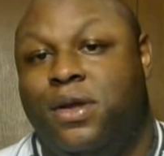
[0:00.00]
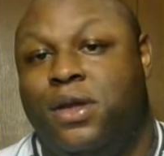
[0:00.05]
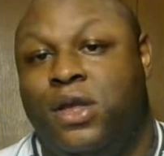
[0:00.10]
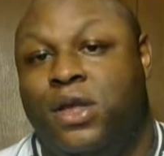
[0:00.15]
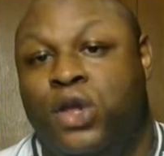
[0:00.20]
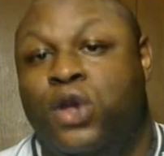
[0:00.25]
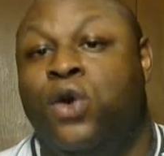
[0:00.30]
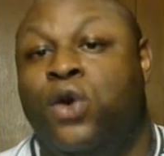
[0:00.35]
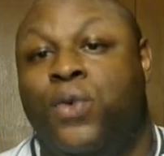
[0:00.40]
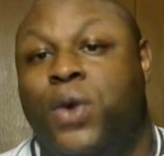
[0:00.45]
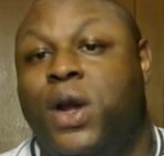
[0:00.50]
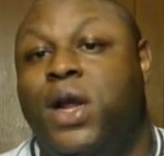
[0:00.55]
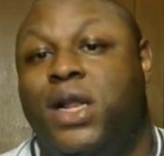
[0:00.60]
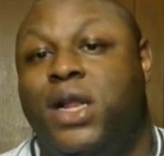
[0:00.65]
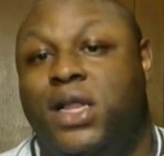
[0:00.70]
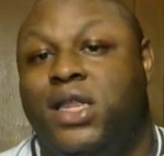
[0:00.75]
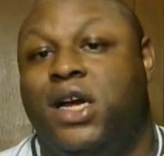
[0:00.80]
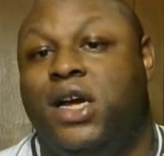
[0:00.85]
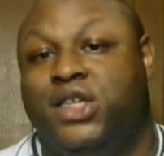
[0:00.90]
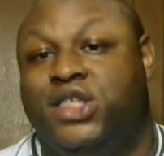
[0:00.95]
You really
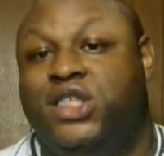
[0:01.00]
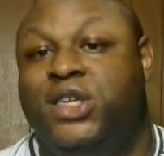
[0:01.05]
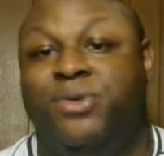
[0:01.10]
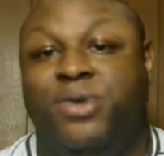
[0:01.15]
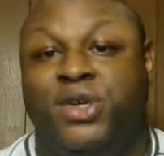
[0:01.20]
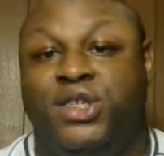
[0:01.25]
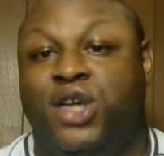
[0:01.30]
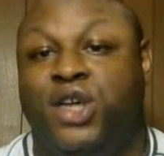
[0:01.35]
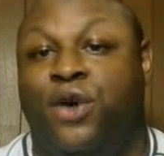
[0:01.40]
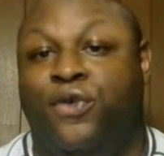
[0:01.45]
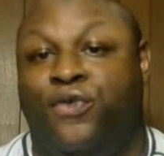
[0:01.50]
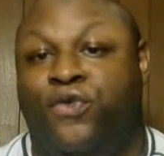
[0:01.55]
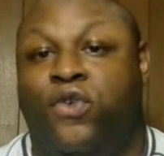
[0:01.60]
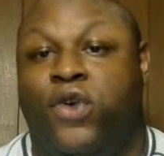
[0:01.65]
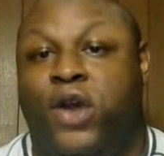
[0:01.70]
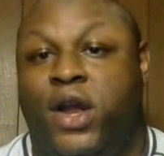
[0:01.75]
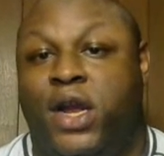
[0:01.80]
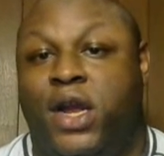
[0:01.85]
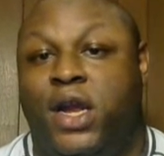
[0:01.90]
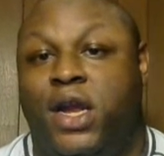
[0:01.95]
thought she was your
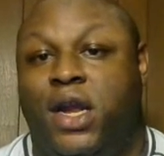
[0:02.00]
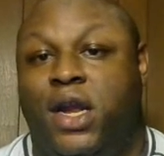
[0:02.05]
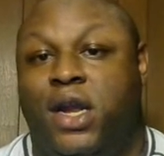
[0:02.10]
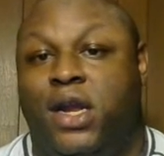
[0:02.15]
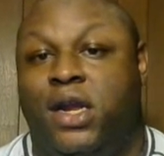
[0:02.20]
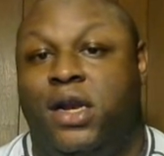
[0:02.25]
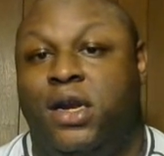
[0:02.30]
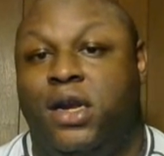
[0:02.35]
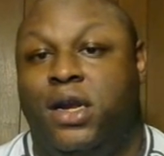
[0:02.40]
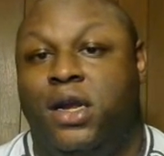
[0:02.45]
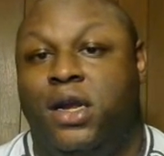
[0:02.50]
friend?